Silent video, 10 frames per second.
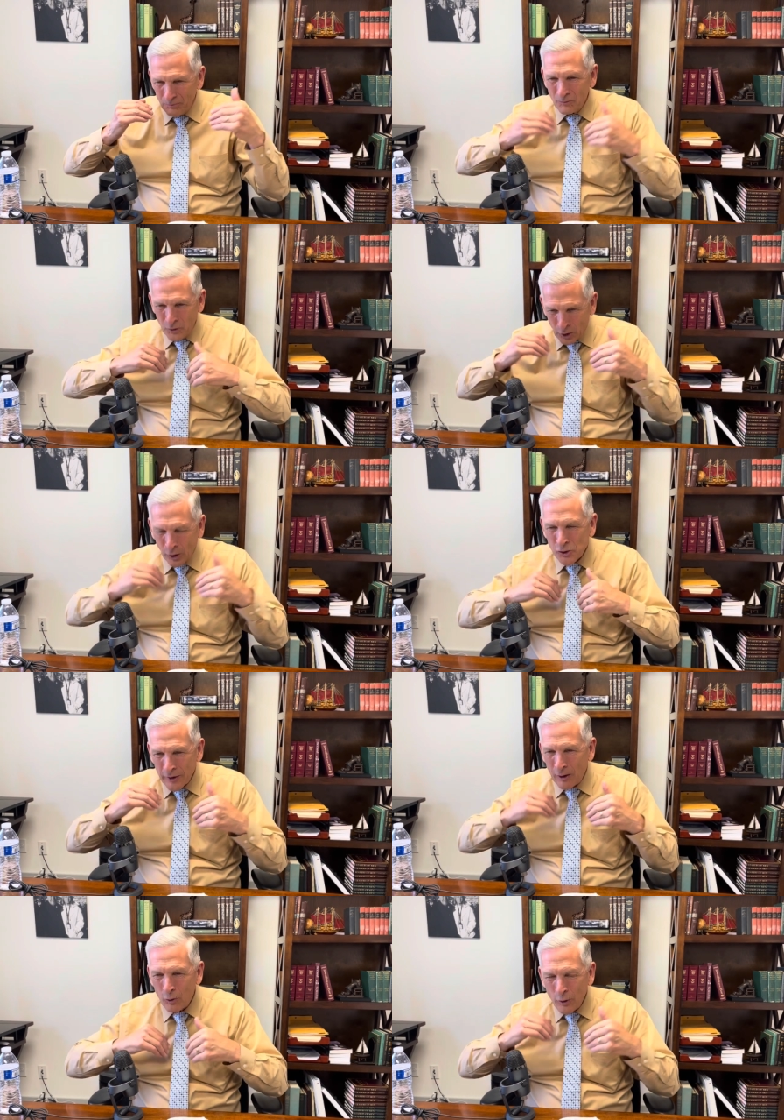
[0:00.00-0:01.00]
nurture
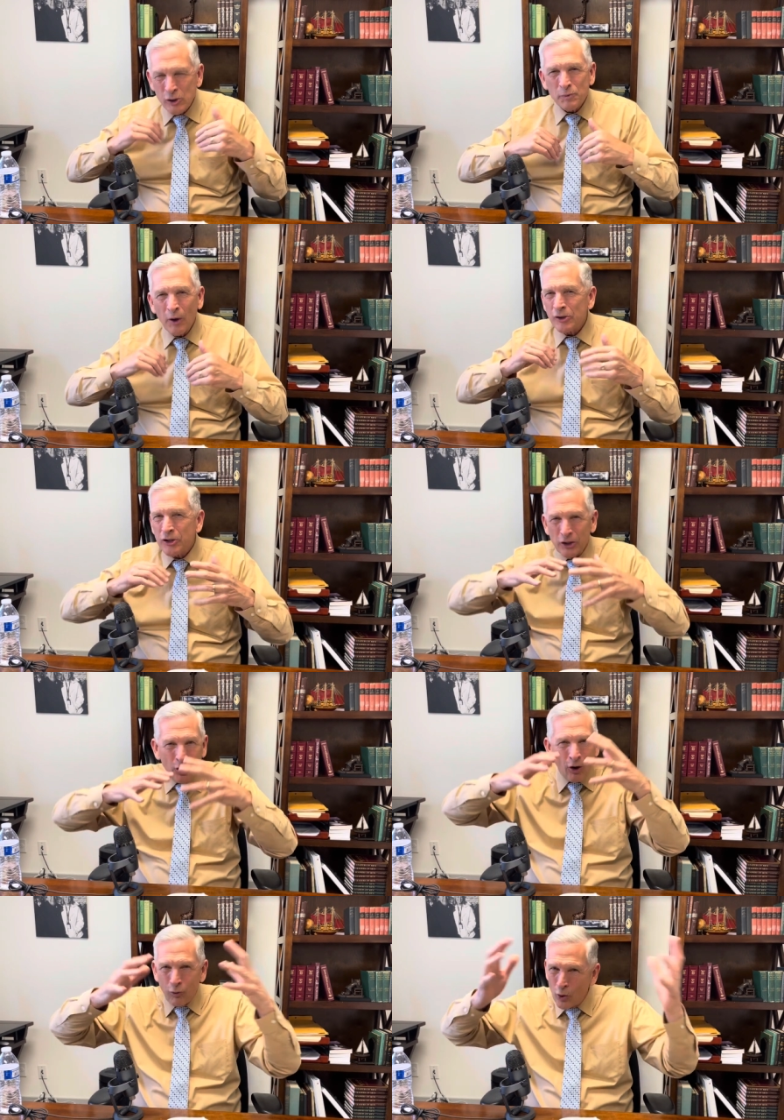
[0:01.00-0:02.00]
that wounded spirit till
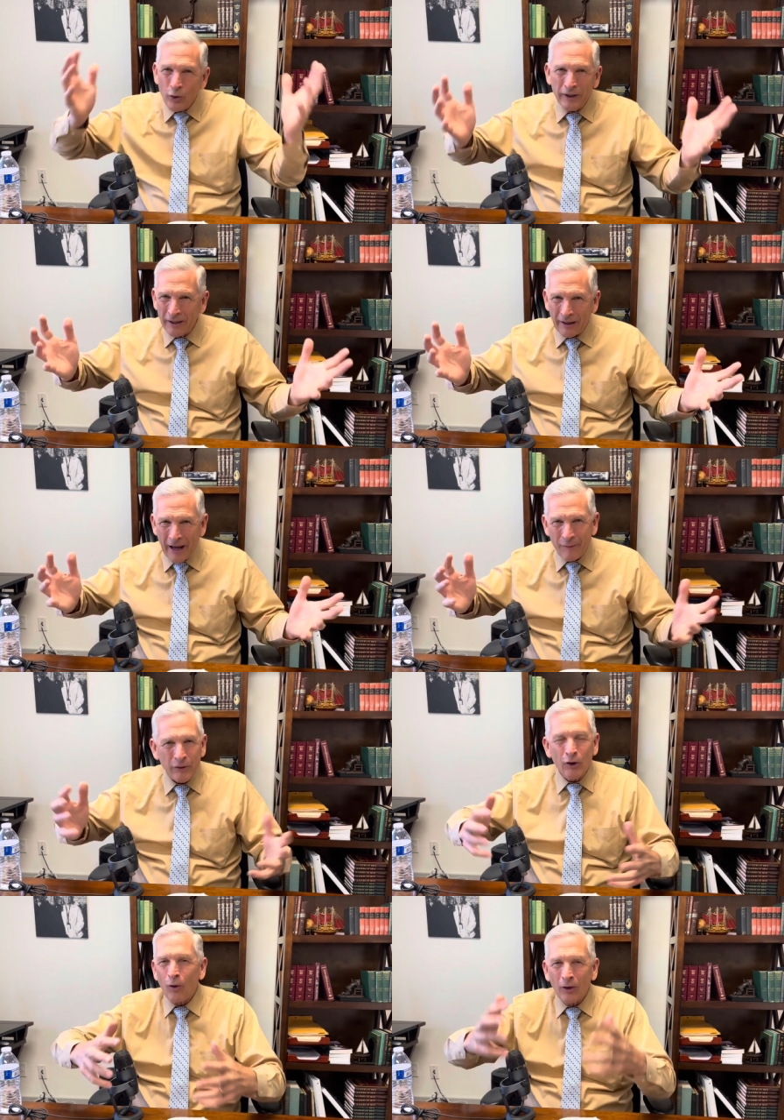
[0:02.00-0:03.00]
you're a wounded life
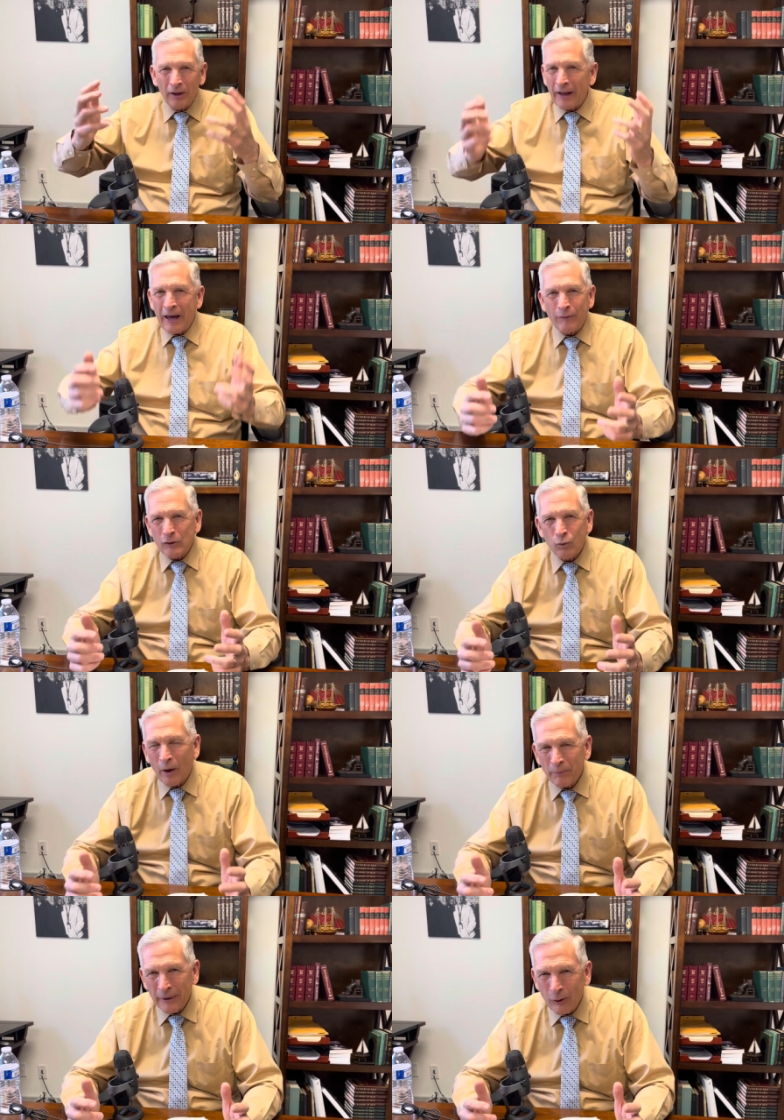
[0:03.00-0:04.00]
and your whole life is
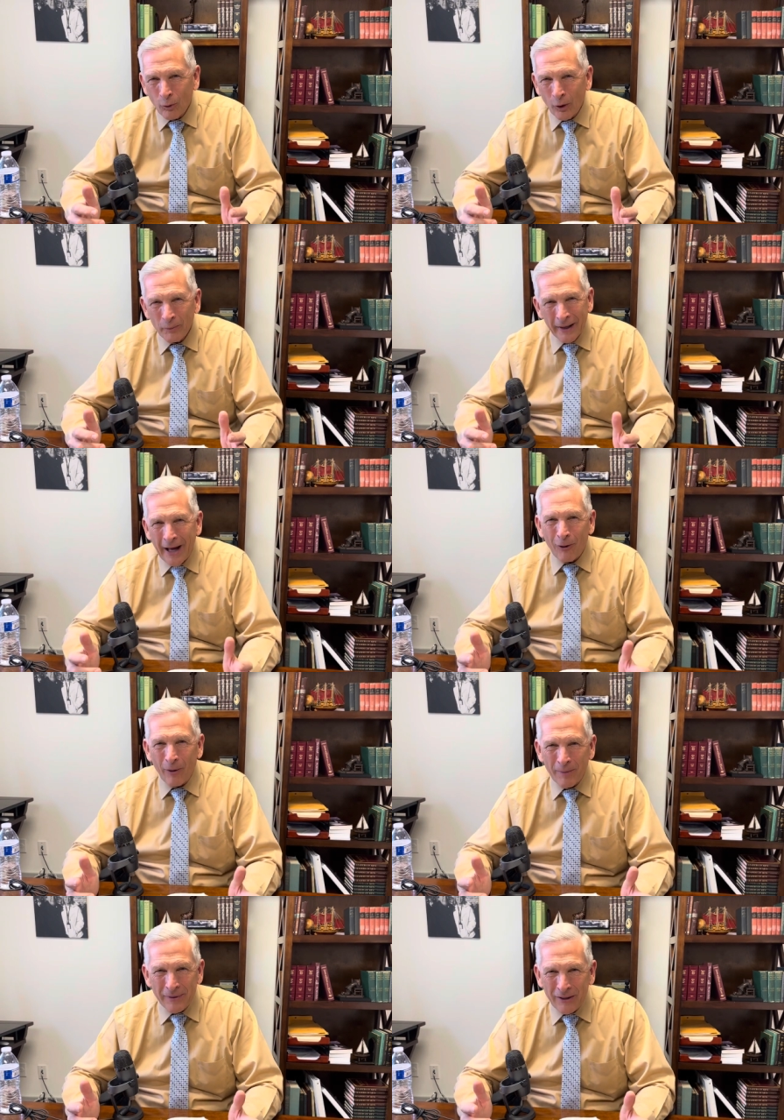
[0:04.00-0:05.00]
one big wound. But I don't
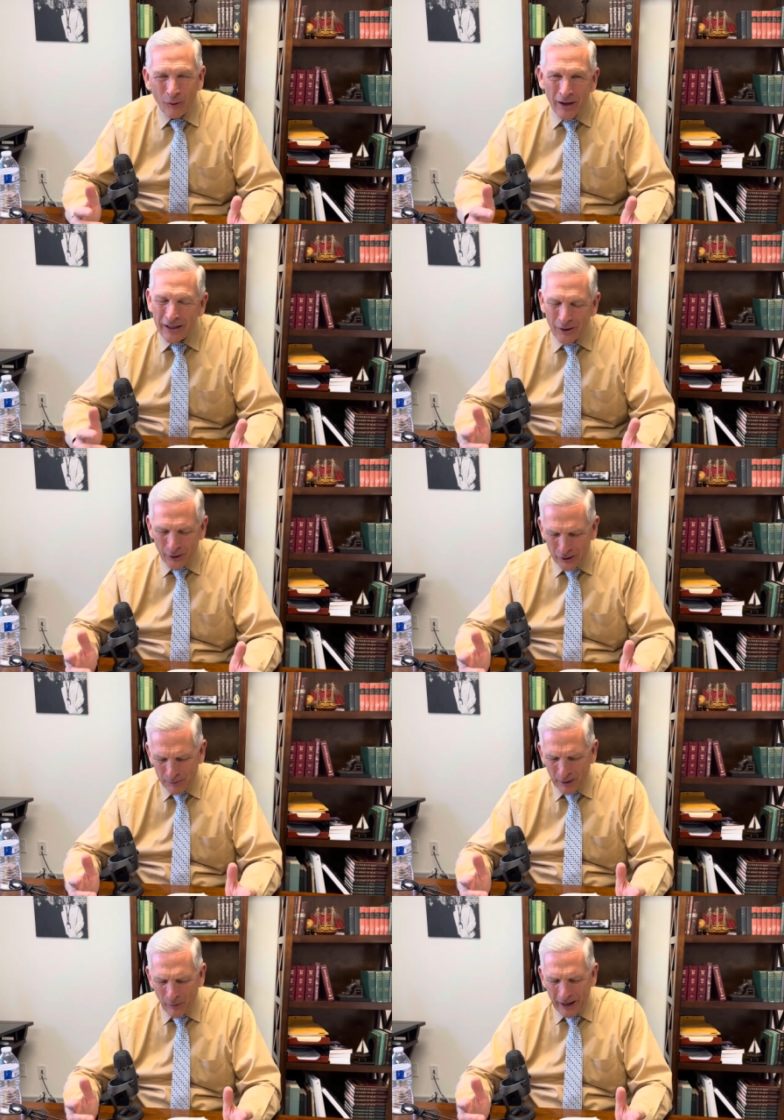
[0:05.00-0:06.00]
want to be that way. neither does
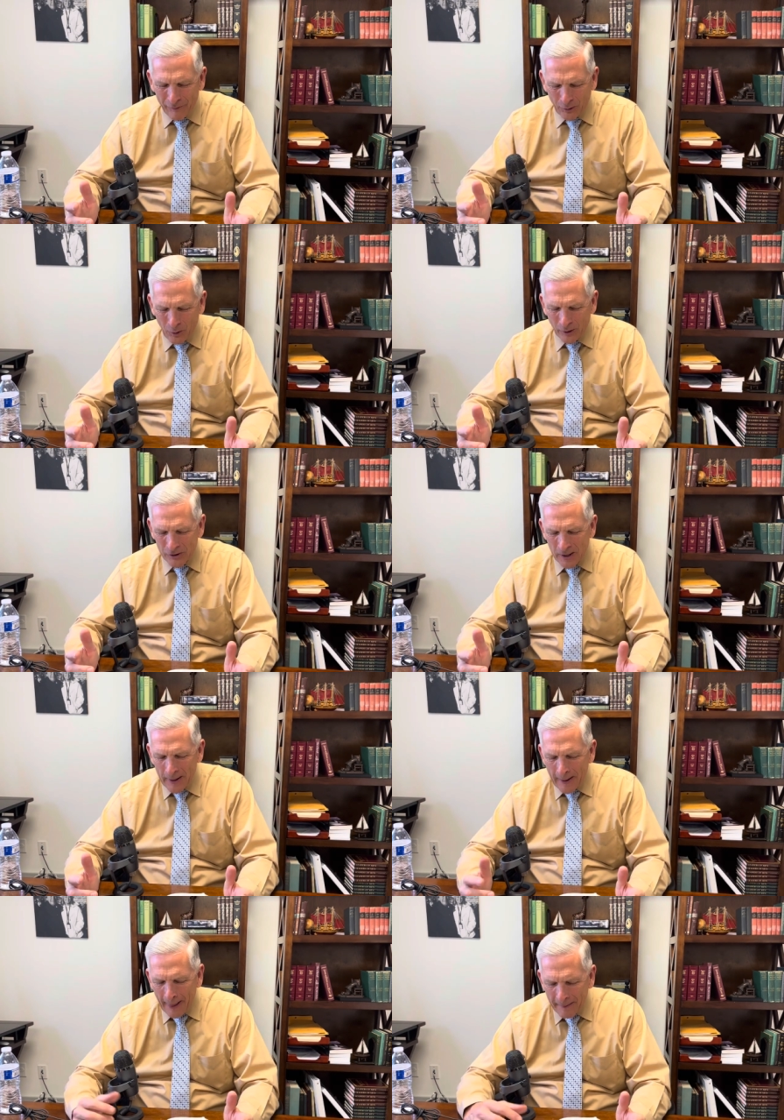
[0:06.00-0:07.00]
my wife, of course.
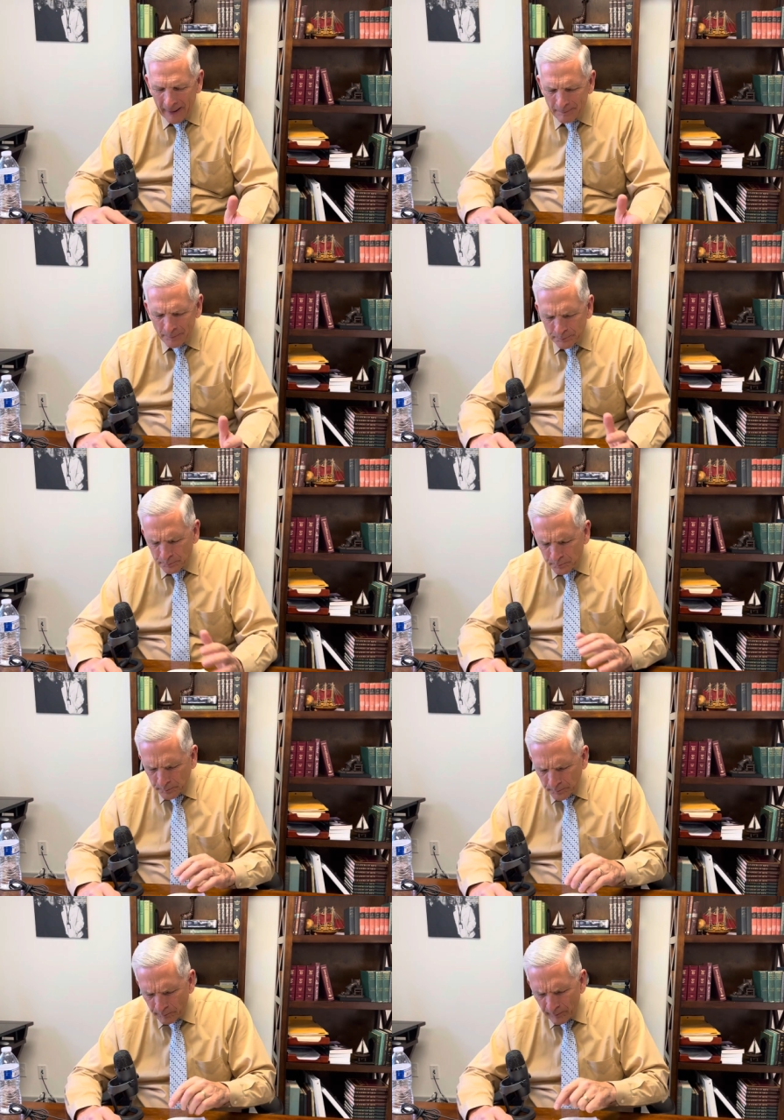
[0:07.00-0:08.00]
But
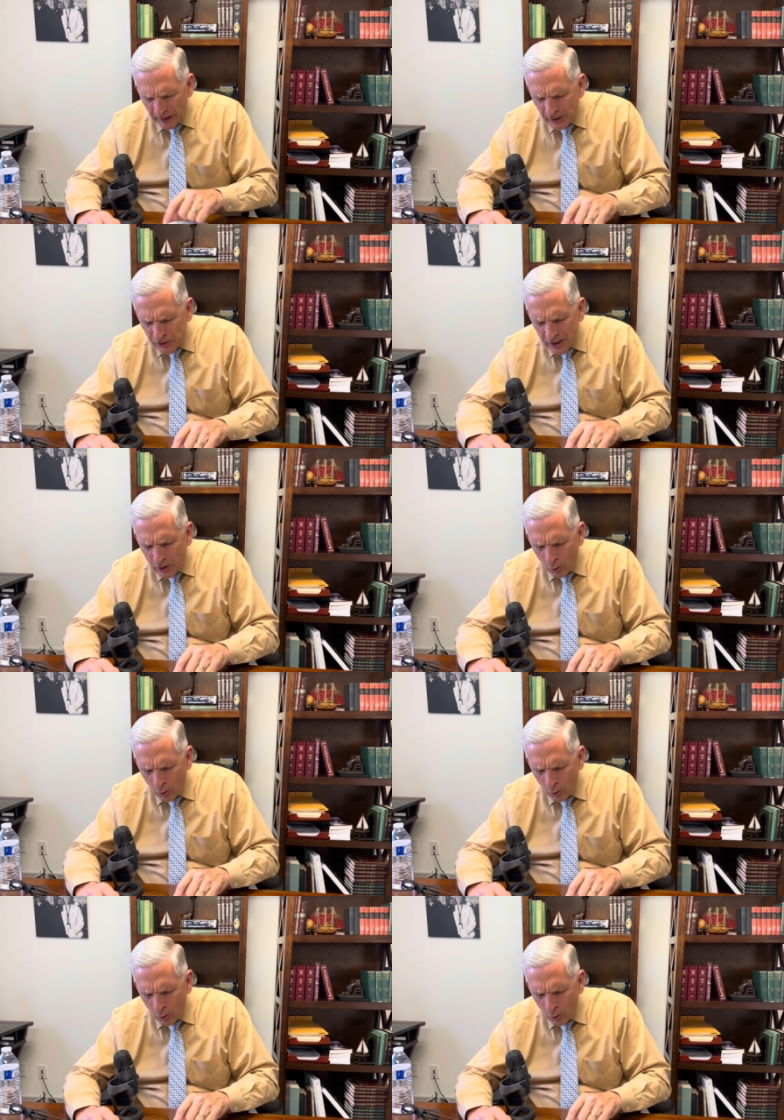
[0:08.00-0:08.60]
you see, the